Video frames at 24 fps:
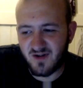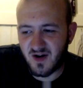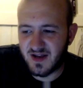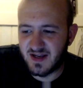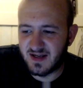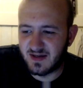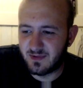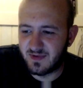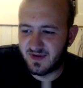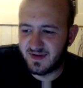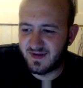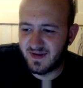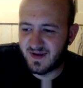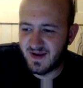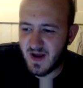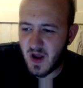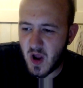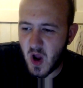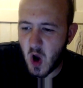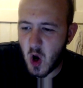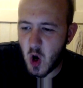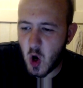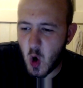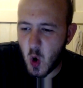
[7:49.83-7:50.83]
fighting with
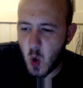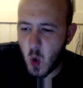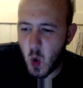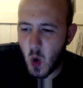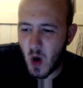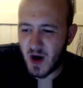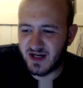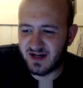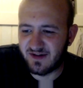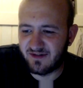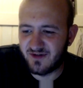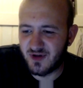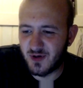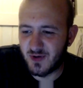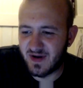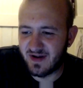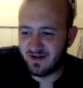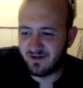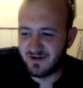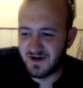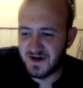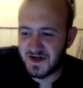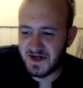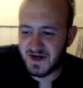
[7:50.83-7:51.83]
quite a few
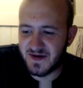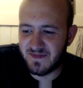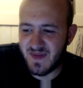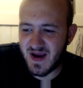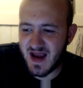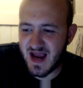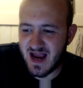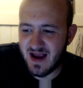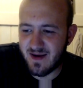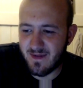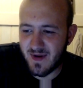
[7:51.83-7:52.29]
different